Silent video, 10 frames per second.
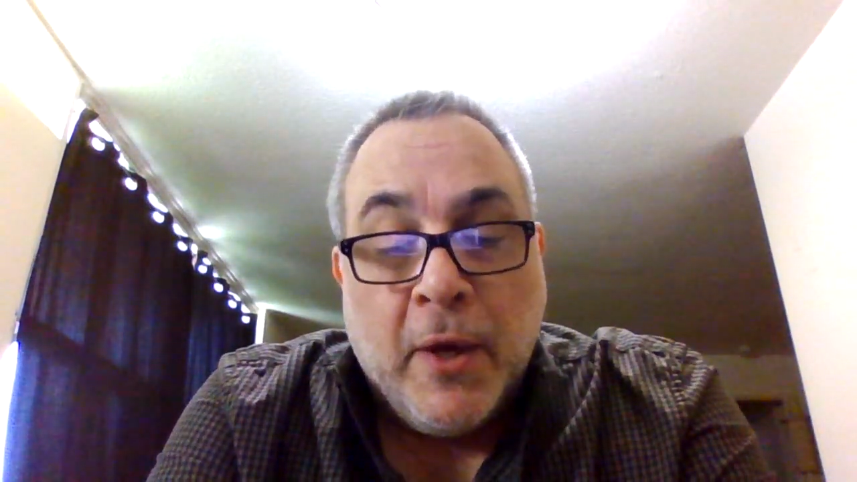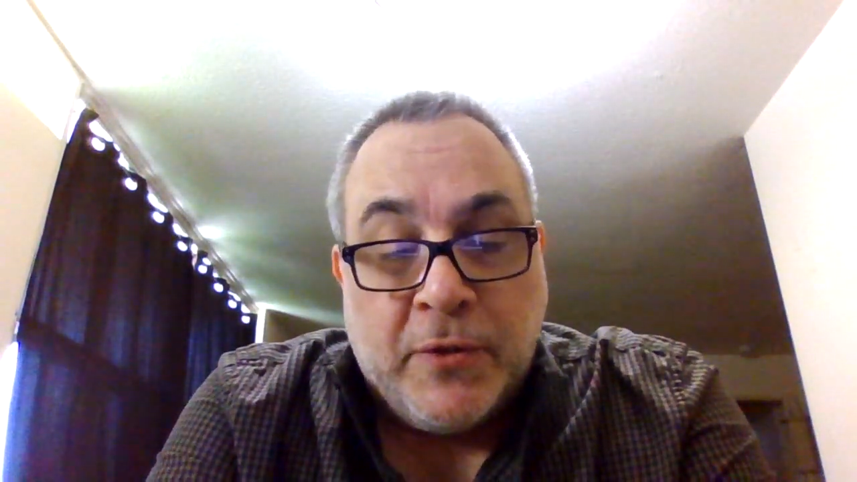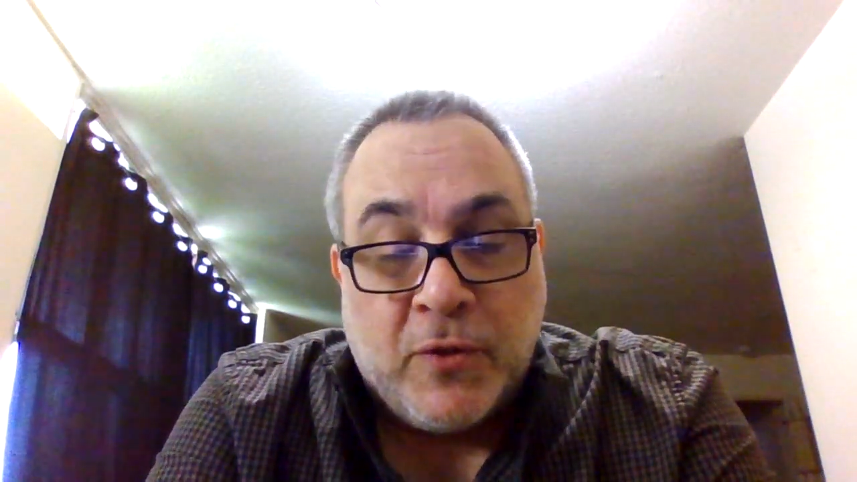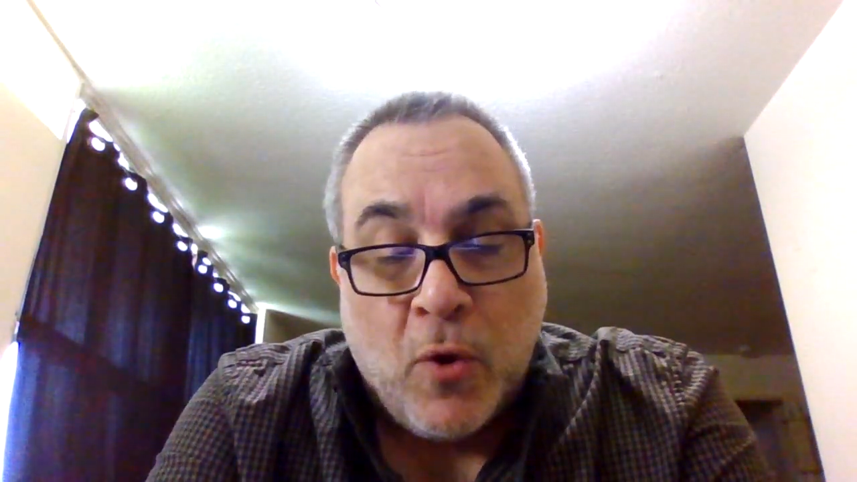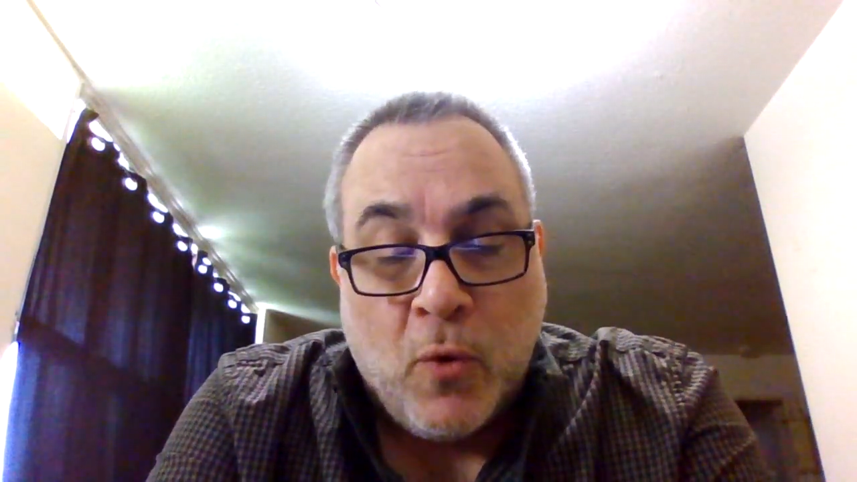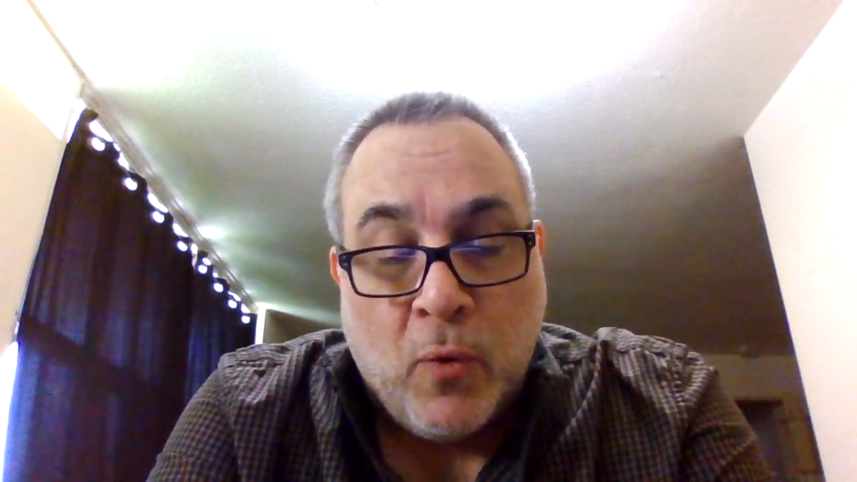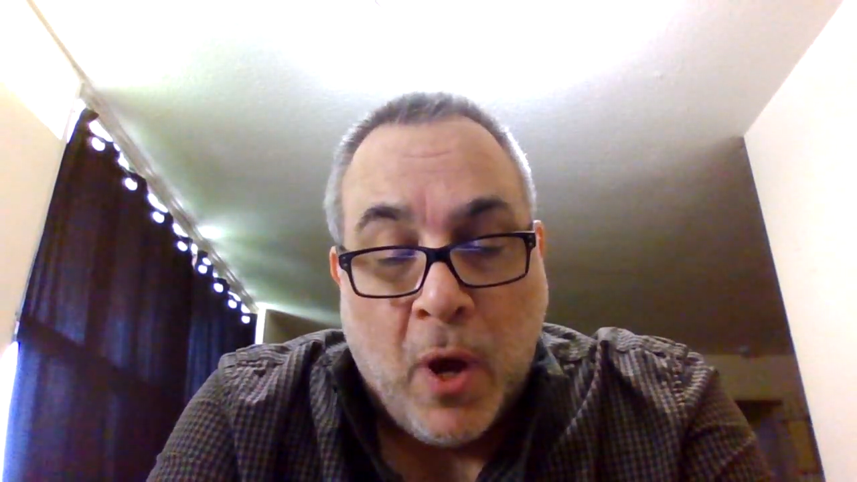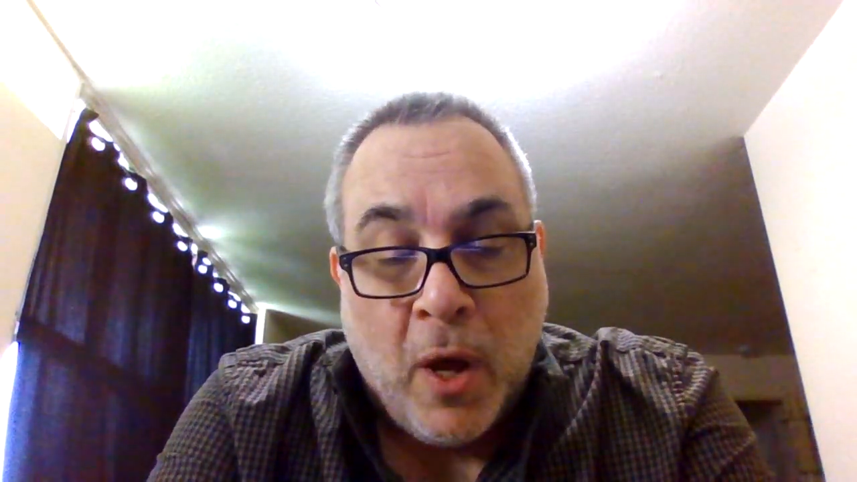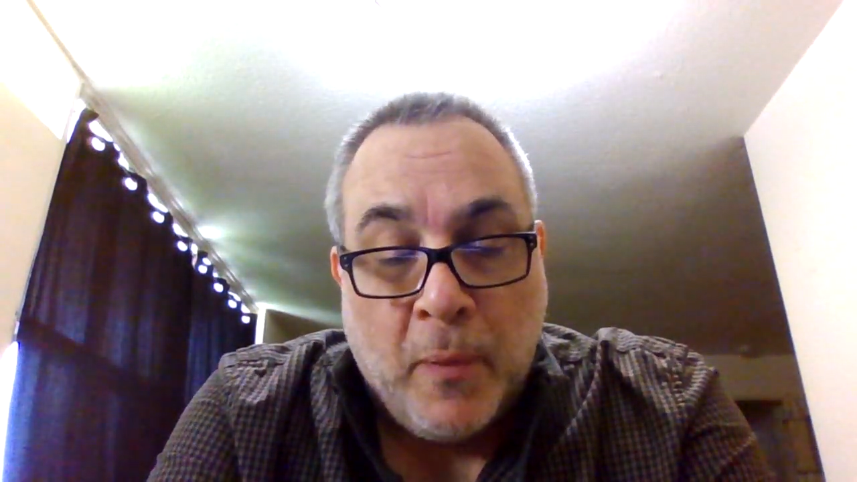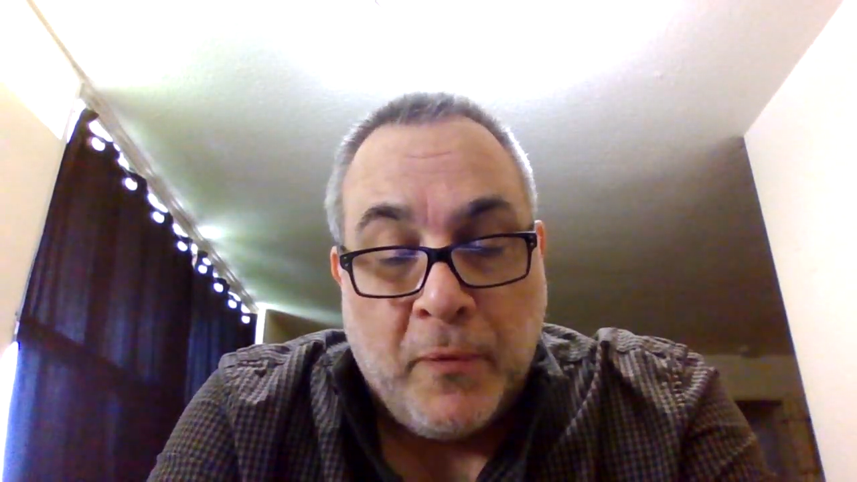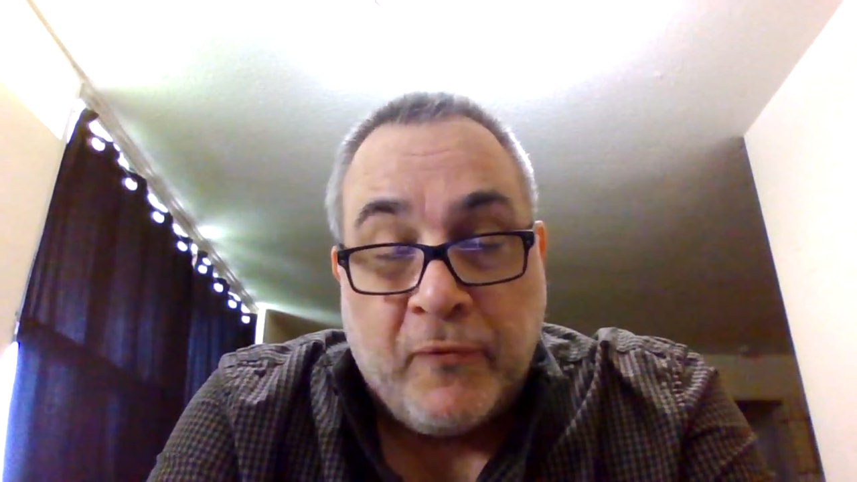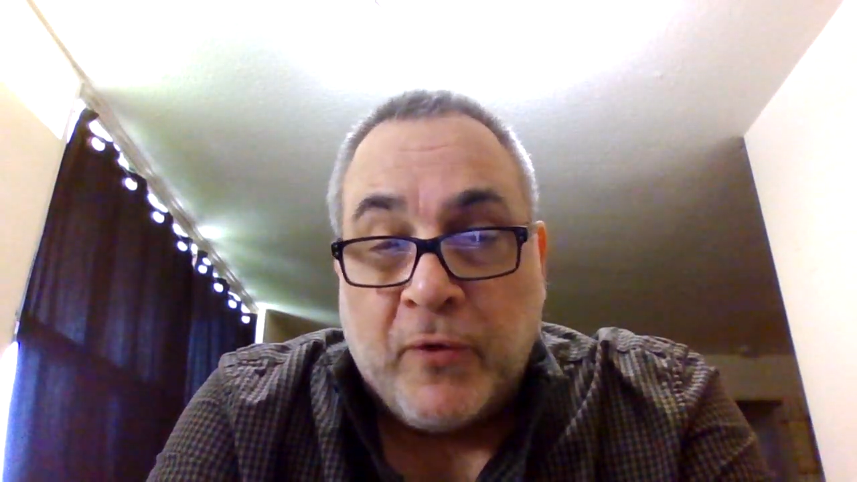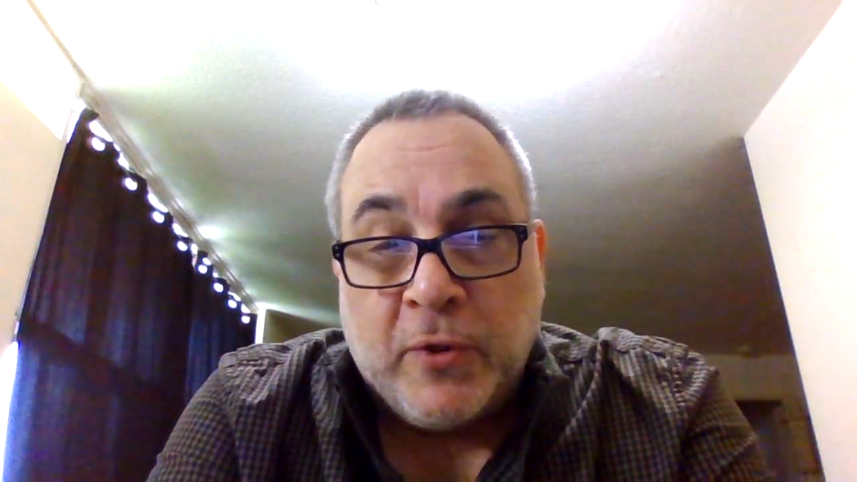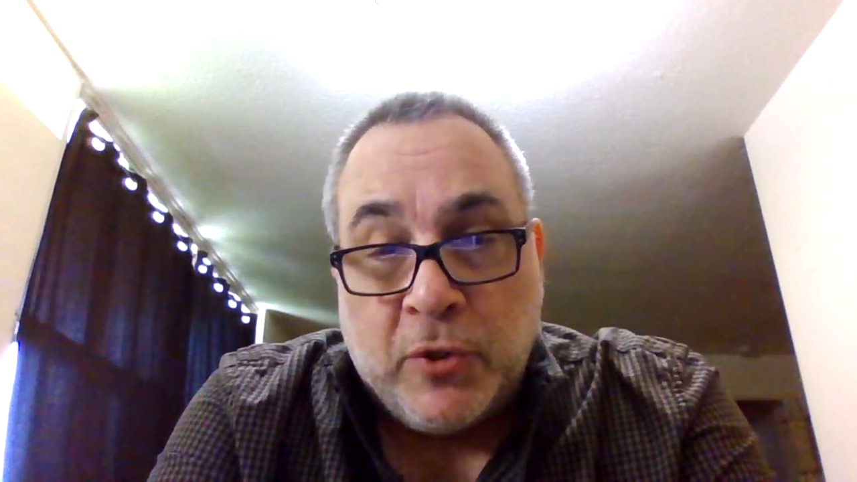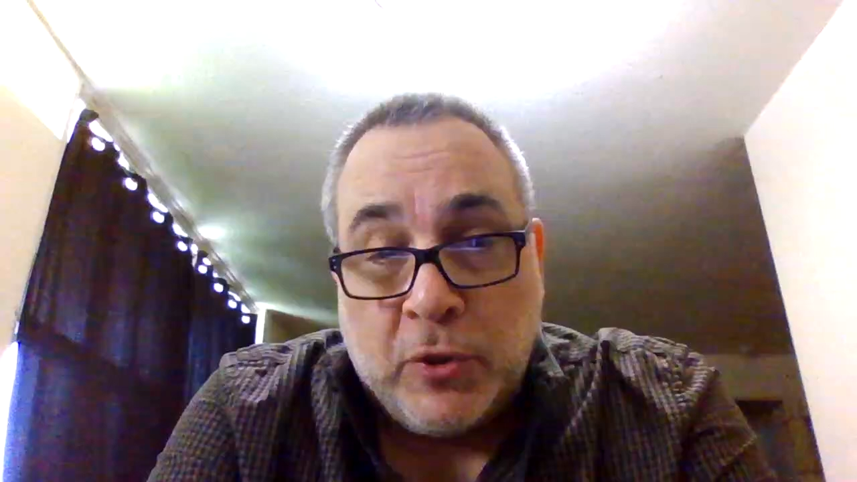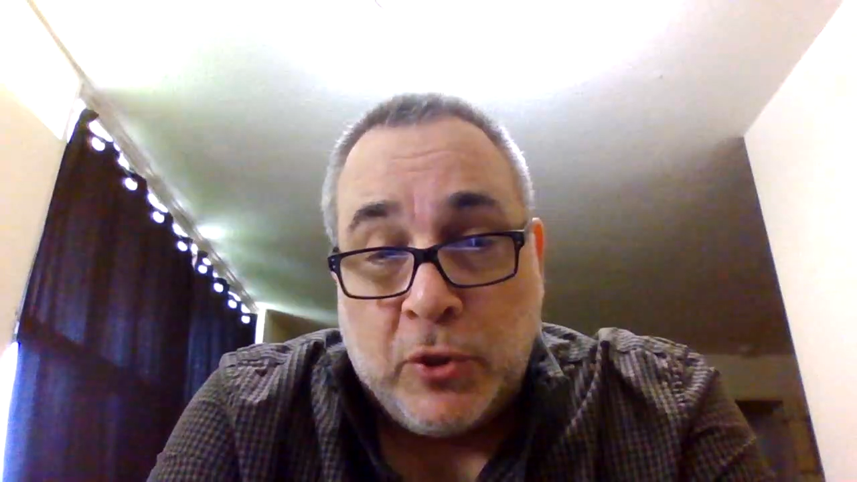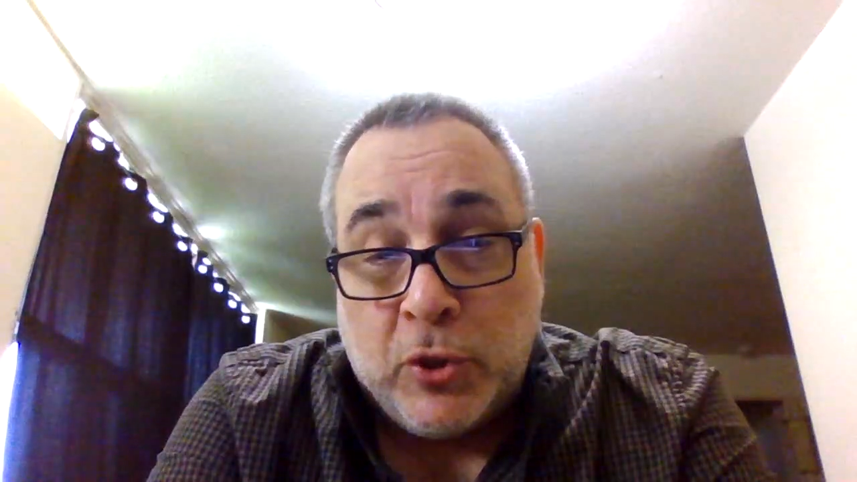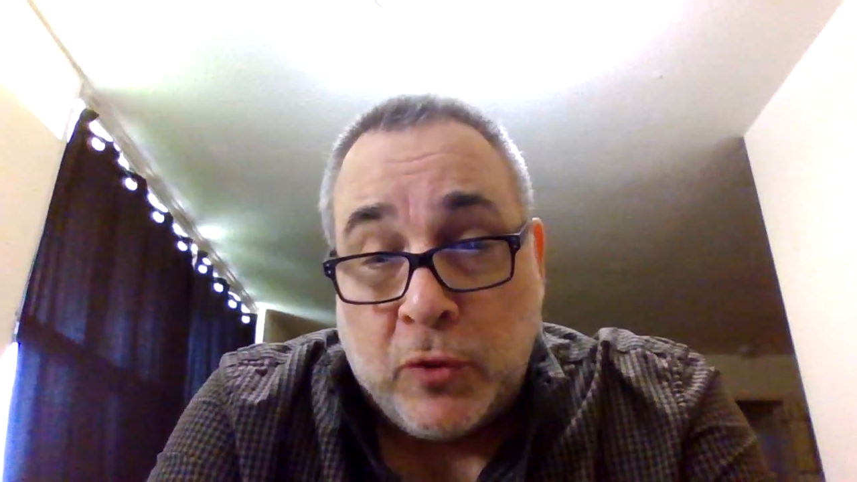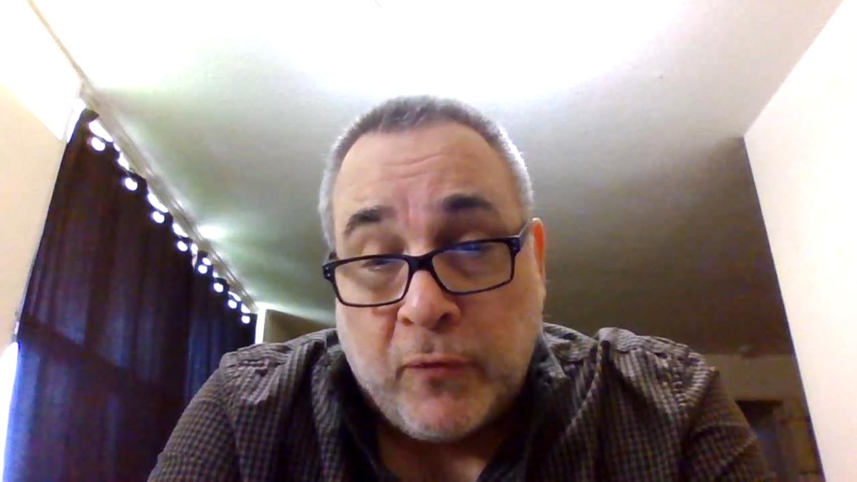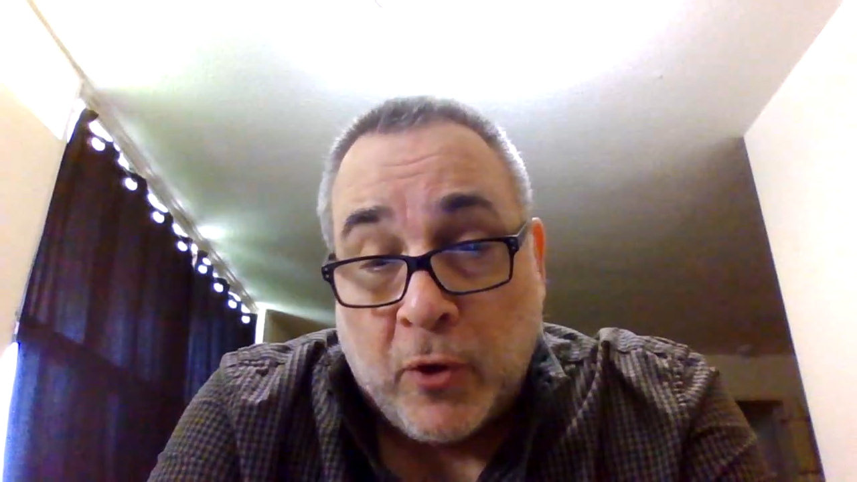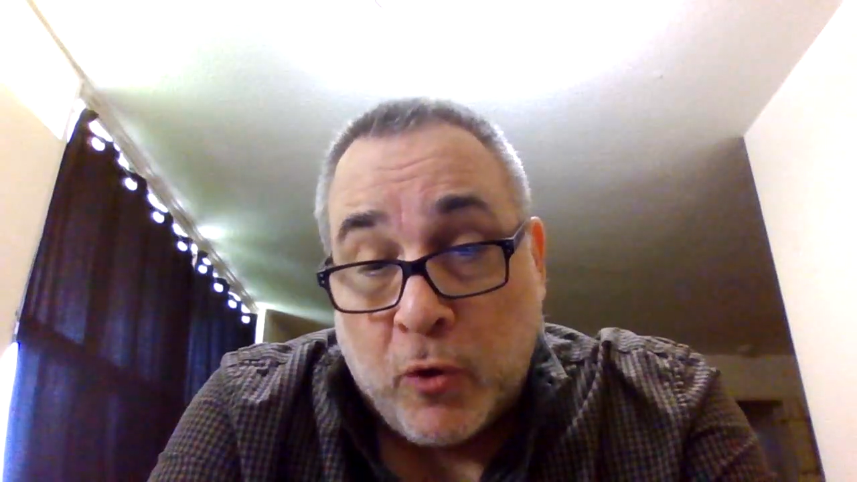So for